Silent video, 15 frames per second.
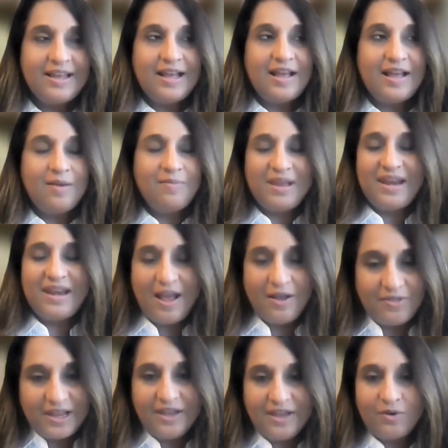And how
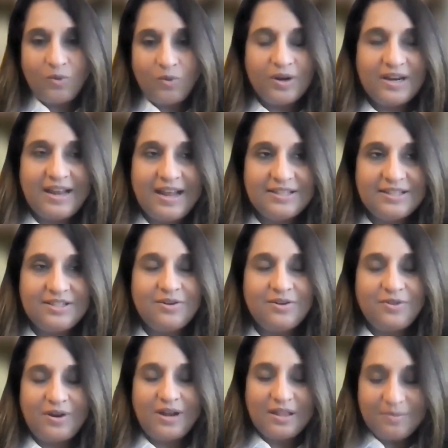they had organized,
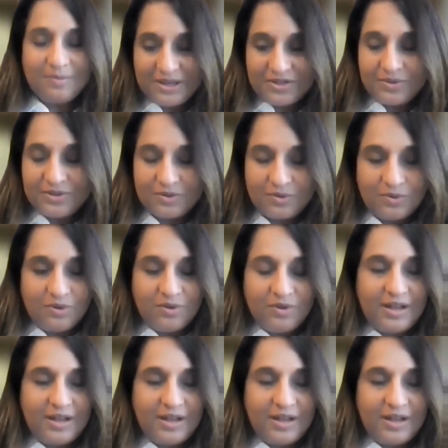their elementary school,